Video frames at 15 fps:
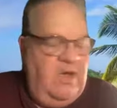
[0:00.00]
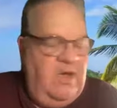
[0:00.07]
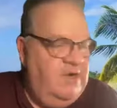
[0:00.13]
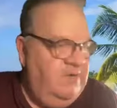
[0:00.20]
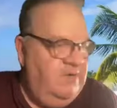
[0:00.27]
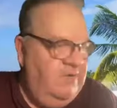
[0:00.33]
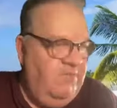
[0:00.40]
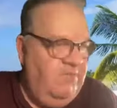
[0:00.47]
I
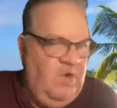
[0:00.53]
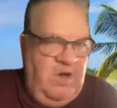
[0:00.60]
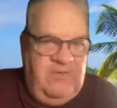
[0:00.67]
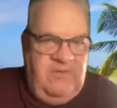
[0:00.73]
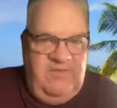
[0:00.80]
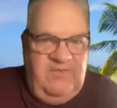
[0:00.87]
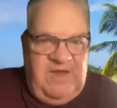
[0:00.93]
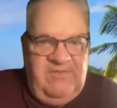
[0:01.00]
knew
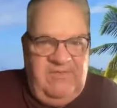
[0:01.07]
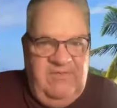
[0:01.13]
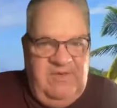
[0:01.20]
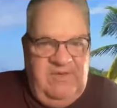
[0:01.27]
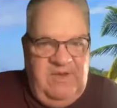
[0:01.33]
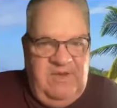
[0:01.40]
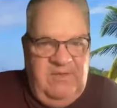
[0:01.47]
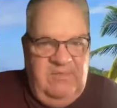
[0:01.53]
Michael Jackson
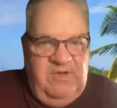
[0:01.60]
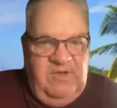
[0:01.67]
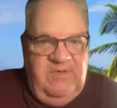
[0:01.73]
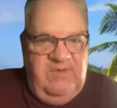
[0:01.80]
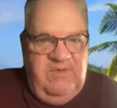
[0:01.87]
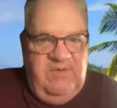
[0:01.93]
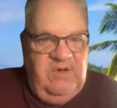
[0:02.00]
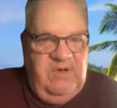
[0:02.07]
didn't
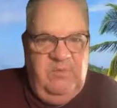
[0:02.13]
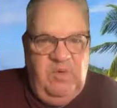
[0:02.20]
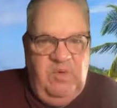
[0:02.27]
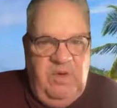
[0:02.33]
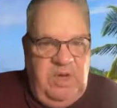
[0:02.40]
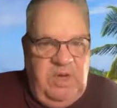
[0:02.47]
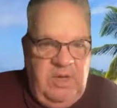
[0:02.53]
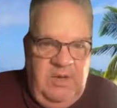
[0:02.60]
abuse a little
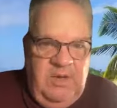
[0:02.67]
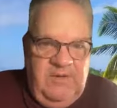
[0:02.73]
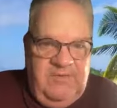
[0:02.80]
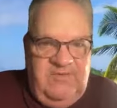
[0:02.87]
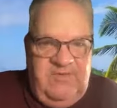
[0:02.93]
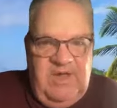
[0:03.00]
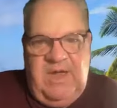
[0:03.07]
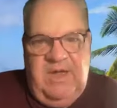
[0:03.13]
boy
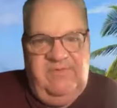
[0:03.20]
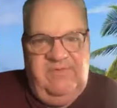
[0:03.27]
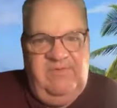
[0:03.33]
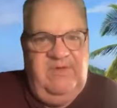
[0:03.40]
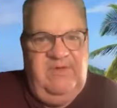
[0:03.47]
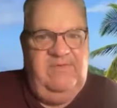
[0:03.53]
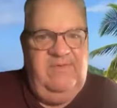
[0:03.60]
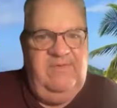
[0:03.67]
because I asked
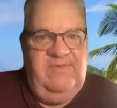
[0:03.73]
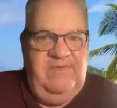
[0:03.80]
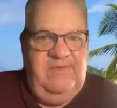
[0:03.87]
Jesus.